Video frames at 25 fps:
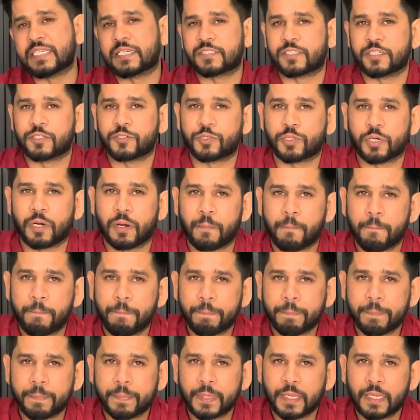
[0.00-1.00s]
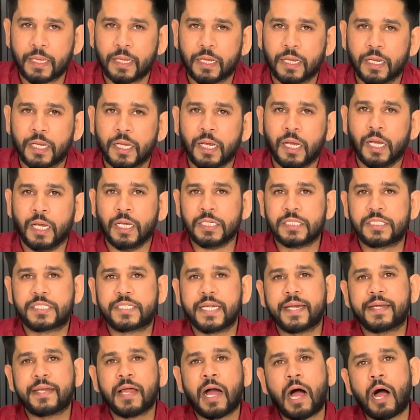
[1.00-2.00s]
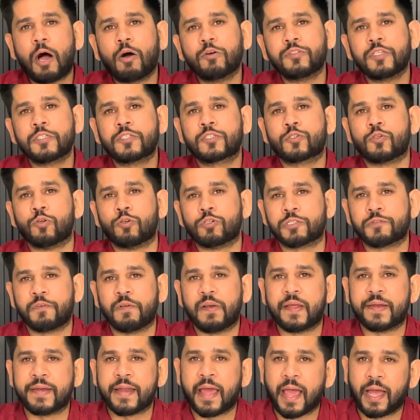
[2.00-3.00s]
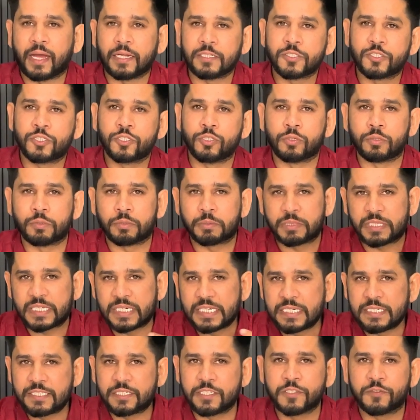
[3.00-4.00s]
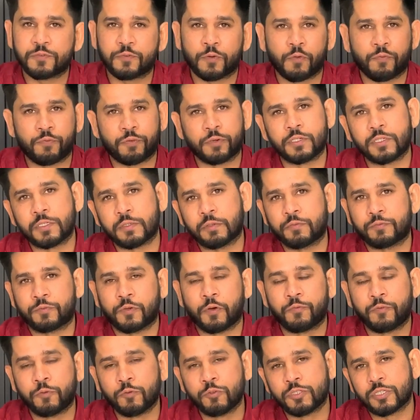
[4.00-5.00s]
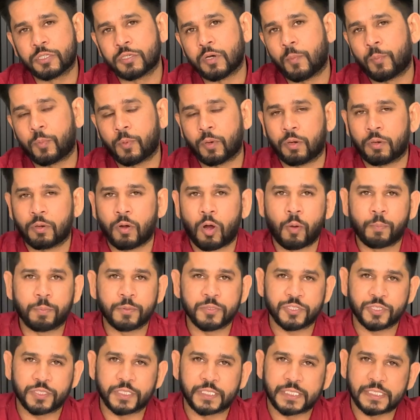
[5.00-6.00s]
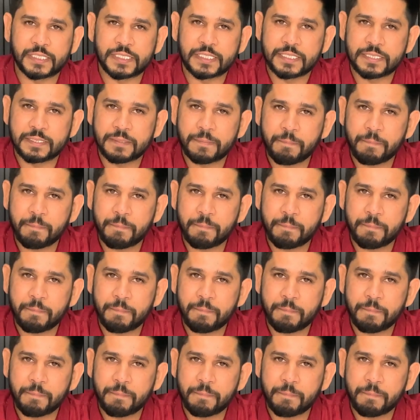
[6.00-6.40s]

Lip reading: etc. State how this course will enhance your reasons for future opportunities.